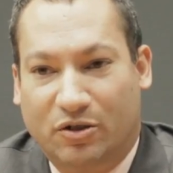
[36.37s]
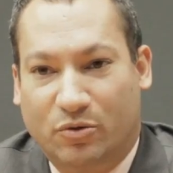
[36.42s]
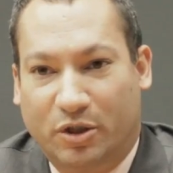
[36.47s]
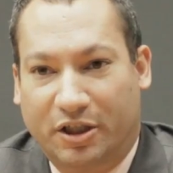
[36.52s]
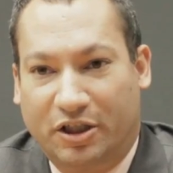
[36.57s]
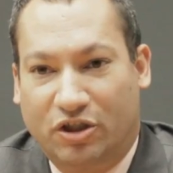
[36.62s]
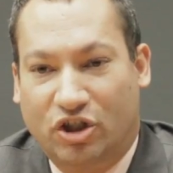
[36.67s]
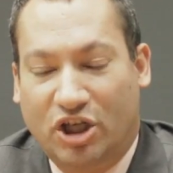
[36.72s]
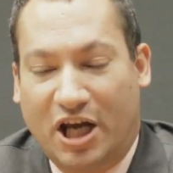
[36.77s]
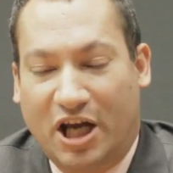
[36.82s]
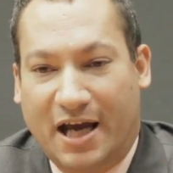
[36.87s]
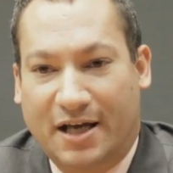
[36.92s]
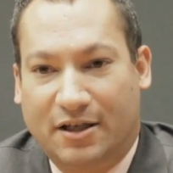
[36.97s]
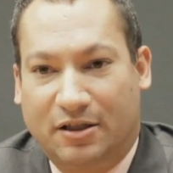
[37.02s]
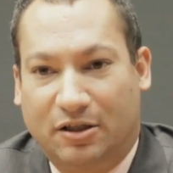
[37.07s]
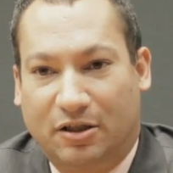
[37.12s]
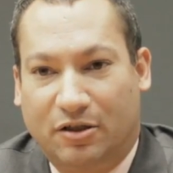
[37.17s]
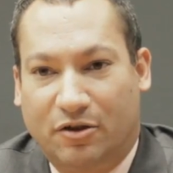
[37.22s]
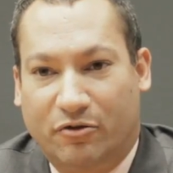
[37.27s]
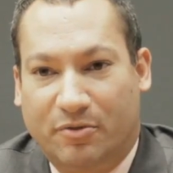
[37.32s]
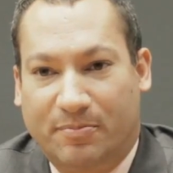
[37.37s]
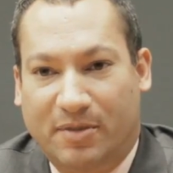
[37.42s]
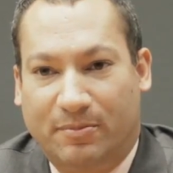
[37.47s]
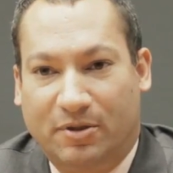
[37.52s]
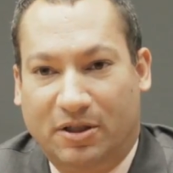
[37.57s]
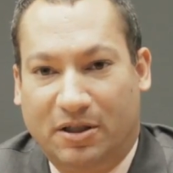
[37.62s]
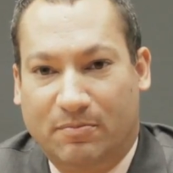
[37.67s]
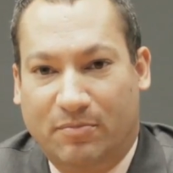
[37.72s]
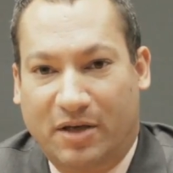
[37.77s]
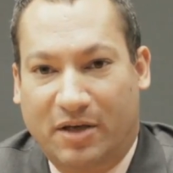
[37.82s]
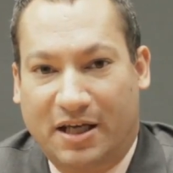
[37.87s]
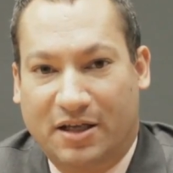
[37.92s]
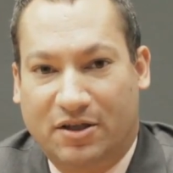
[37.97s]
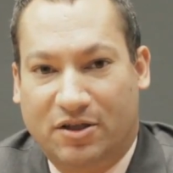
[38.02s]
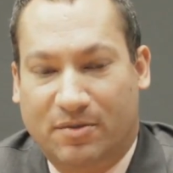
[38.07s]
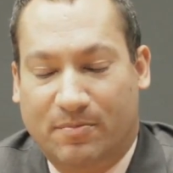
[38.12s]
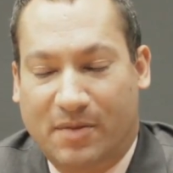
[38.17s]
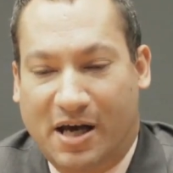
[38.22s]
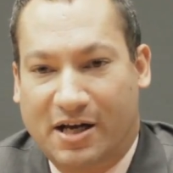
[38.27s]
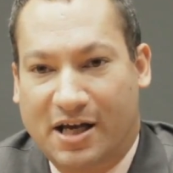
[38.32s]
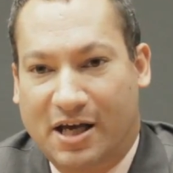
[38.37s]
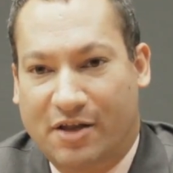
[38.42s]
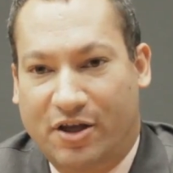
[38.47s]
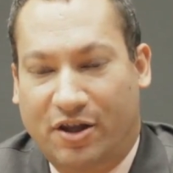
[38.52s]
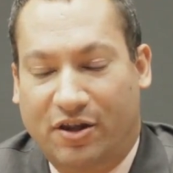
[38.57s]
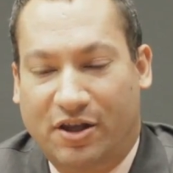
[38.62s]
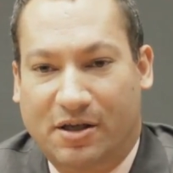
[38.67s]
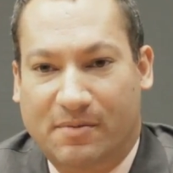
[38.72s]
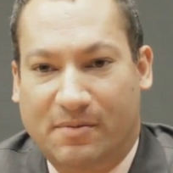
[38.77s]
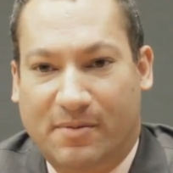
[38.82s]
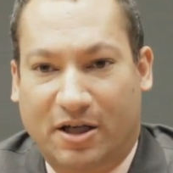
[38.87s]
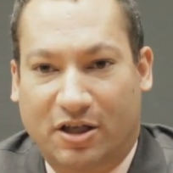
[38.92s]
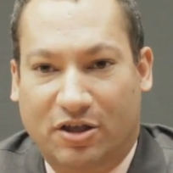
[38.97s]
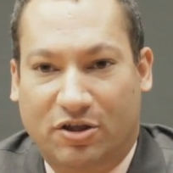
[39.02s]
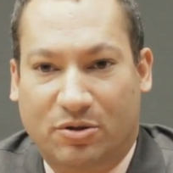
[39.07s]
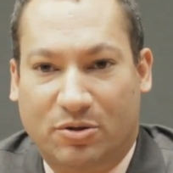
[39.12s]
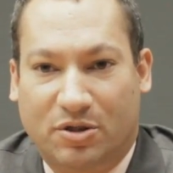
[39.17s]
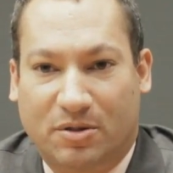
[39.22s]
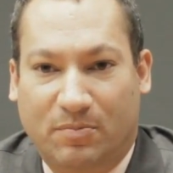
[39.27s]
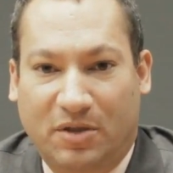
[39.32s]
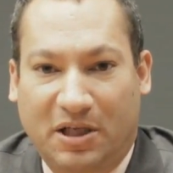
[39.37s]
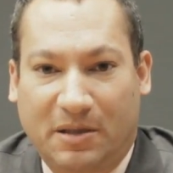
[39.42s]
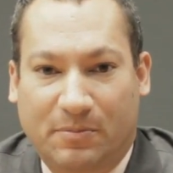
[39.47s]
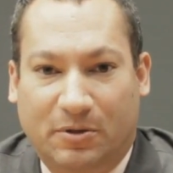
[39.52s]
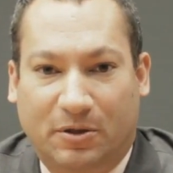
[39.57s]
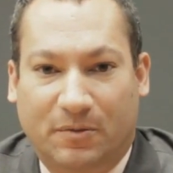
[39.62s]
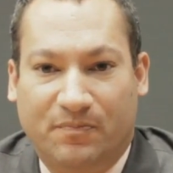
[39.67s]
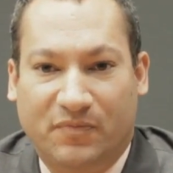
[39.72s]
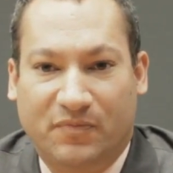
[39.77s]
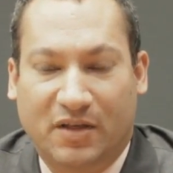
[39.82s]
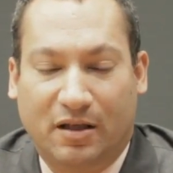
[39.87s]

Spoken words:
really channel the Republican base about how they think about issues and people.